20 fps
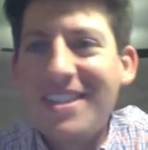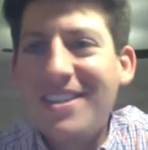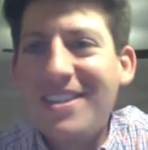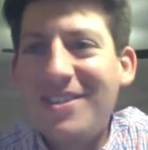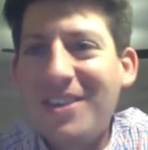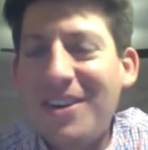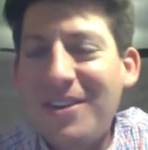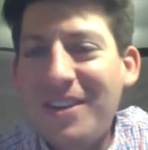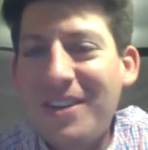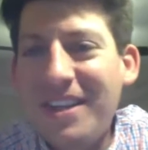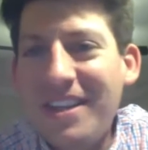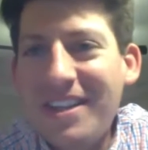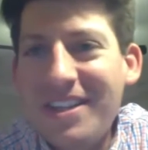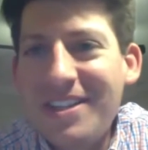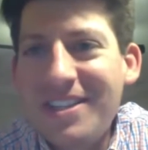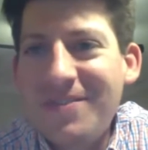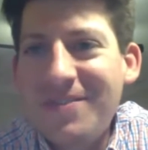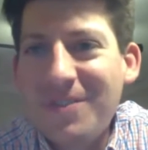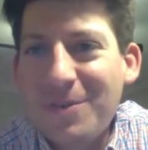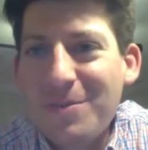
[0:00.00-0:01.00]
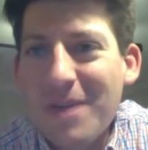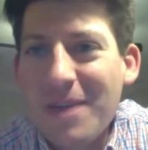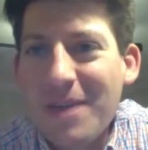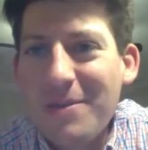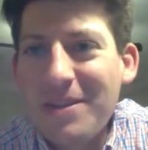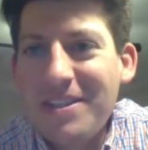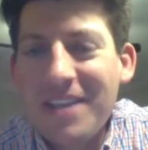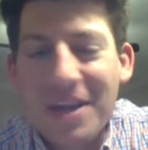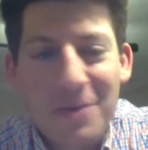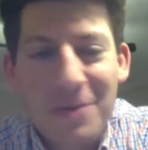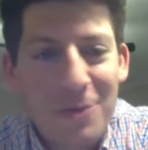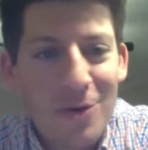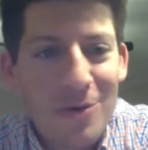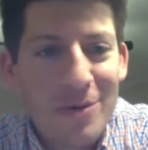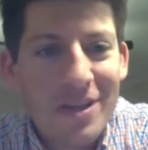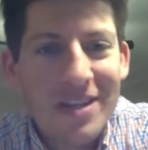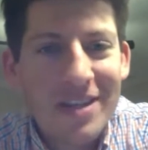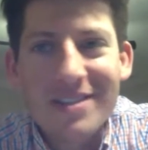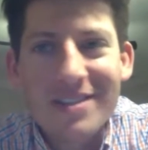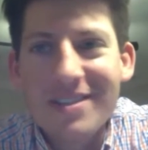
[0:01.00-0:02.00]
well, at least for maybe 10 more
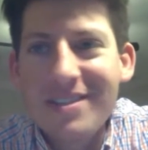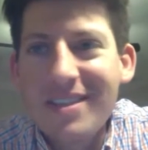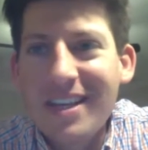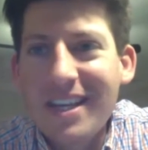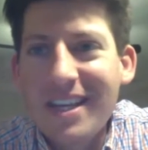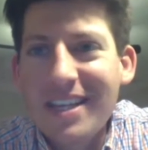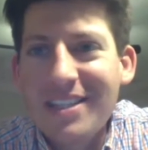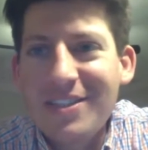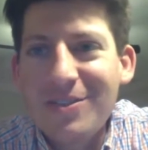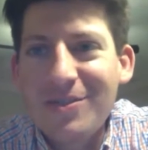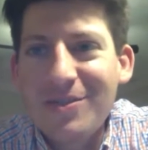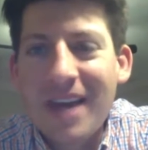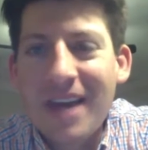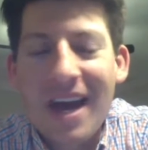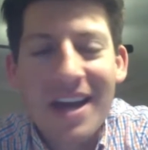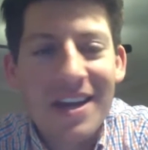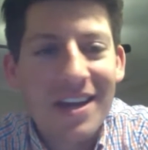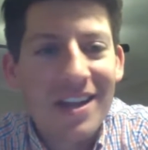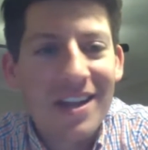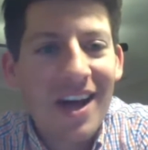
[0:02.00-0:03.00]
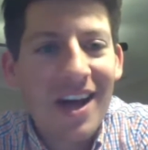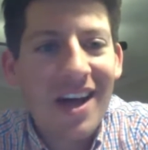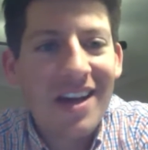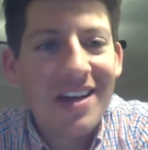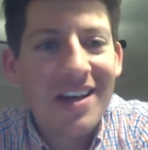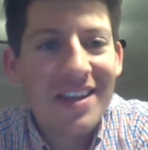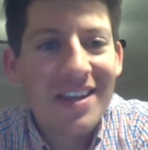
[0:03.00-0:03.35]
minutes, I guess till 9 o'clock.